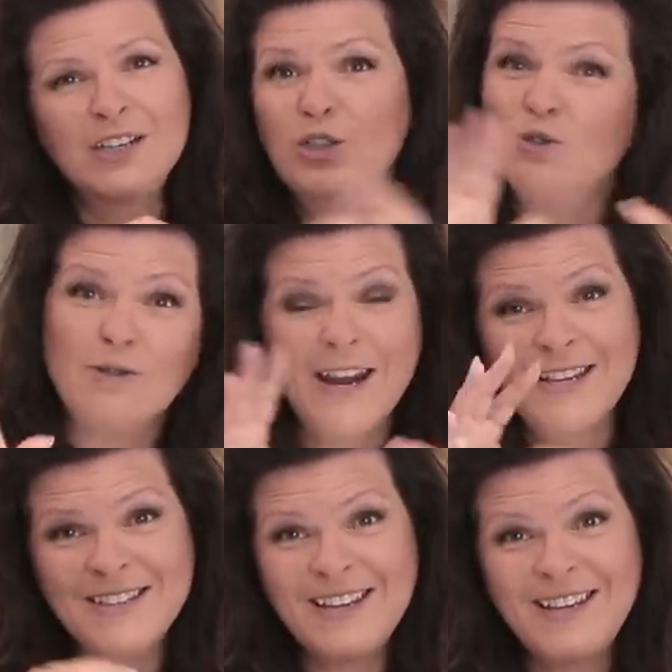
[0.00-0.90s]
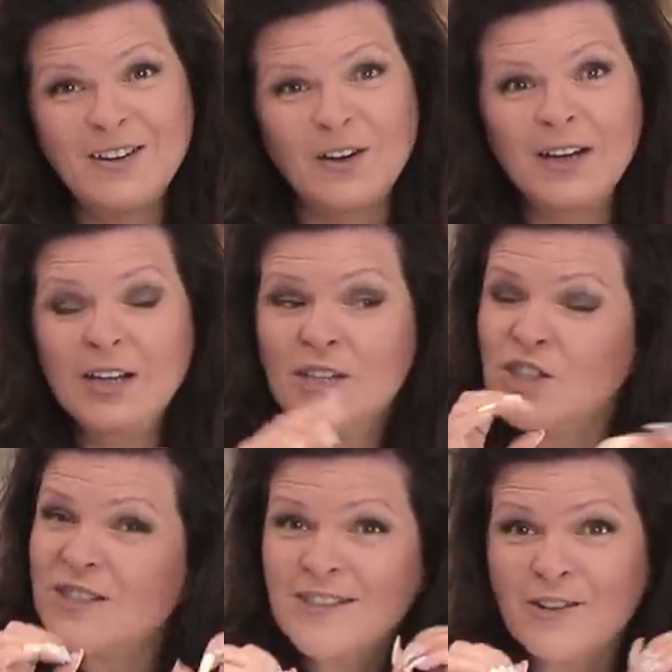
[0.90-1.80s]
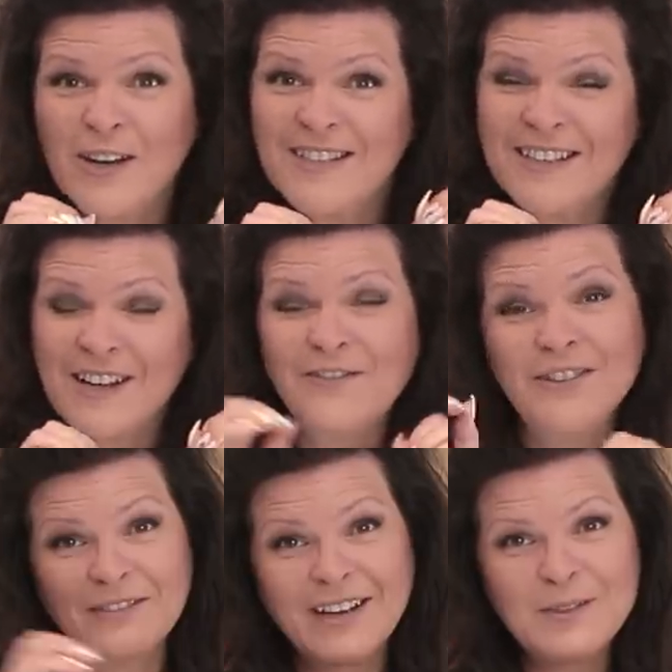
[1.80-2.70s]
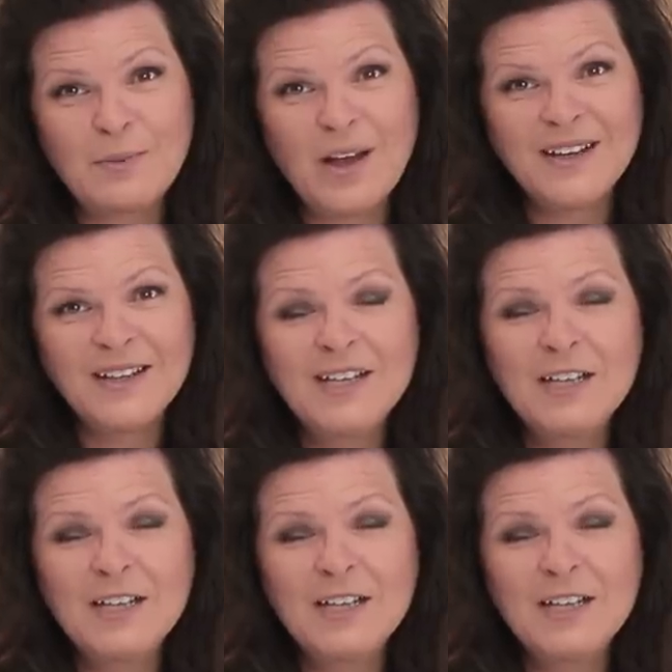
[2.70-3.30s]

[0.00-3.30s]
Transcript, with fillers: too crazy or just crazy enough in the right spot